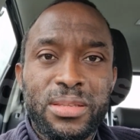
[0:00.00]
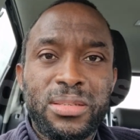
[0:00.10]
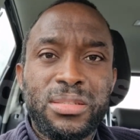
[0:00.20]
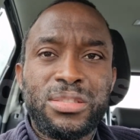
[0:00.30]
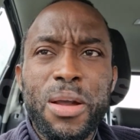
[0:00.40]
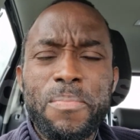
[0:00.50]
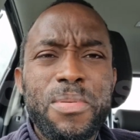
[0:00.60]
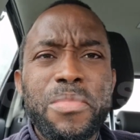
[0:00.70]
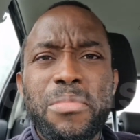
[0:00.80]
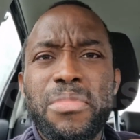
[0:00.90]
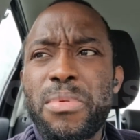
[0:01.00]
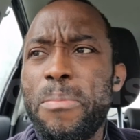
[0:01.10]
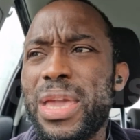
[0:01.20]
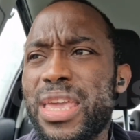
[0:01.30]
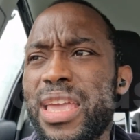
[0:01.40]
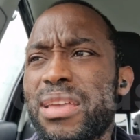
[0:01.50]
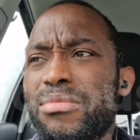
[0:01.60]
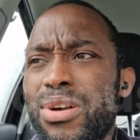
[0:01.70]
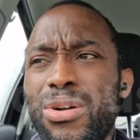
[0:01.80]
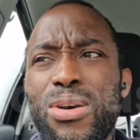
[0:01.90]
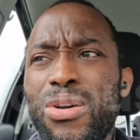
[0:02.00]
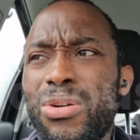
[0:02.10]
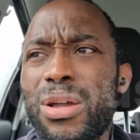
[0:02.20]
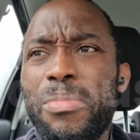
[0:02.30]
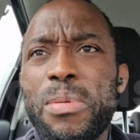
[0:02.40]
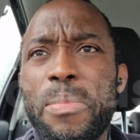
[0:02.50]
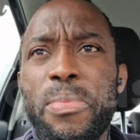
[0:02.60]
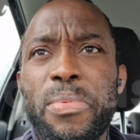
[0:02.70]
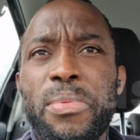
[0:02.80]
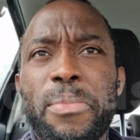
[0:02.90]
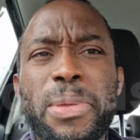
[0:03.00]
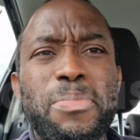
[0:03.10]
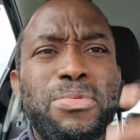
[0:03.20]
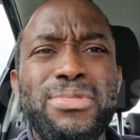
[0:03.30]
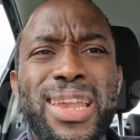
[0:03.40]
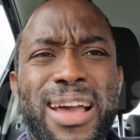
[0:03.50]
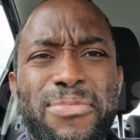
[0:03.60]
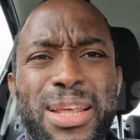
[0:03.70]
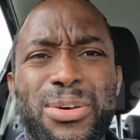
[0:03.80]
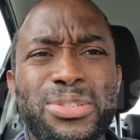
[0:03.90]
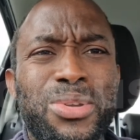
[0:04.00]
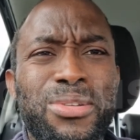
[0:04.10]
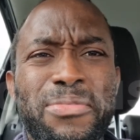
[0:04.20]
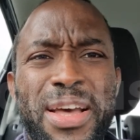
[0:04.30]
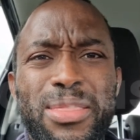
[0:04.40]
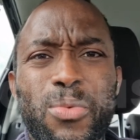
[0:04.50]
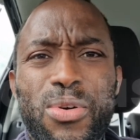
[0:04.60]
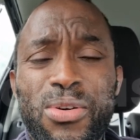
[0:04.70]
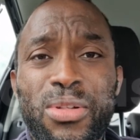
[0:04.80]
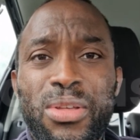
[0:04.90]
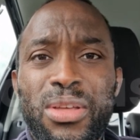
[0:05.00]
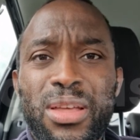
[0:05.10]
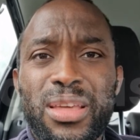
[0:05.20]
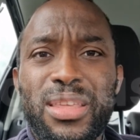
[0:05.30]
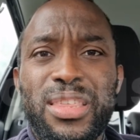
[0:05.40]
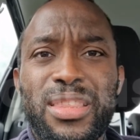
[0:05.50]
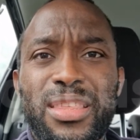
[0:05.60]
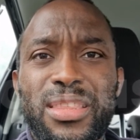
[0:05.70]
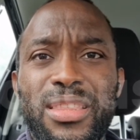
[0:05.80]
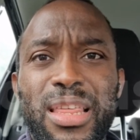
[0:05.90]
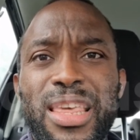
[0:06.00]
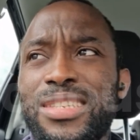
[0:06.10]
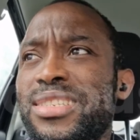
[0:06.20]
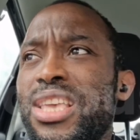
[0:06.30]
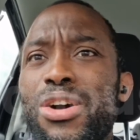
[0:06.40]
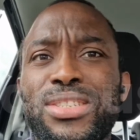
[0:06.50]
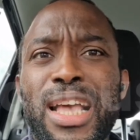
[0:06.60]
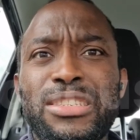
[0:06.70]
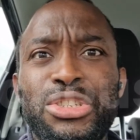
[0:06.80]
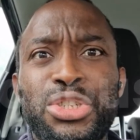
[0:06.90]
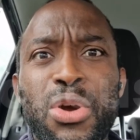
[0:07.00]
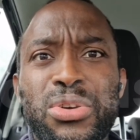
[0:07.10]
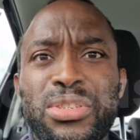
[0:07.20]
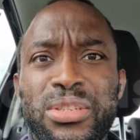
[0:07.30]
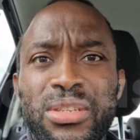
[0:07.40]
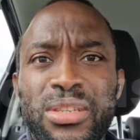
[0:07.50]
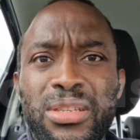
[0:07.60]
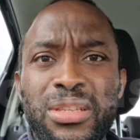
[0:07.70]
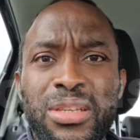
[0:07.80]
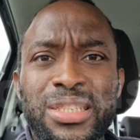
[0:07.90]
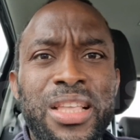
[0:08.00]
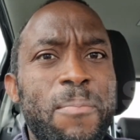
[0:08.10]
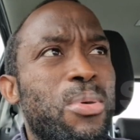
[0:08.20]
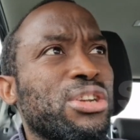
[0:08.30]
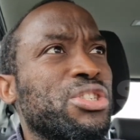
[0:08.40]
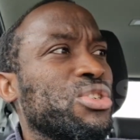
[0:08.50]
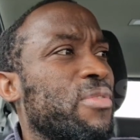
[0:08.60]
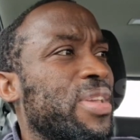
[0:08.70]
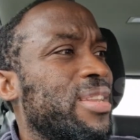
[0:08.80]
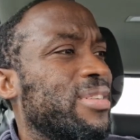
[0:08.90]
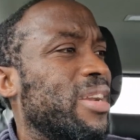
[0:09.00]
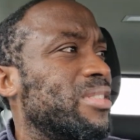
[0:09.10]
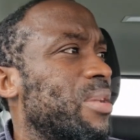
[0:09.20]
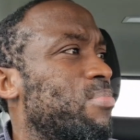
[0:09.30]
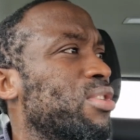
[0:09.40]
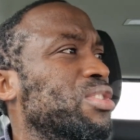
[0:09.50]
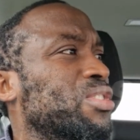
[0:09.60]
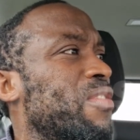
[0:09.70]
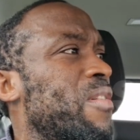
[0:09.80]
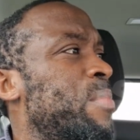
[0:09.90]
Stop making people laugh at us all over the world. They see us as jokes, as a bunch of ingrates, a bunch of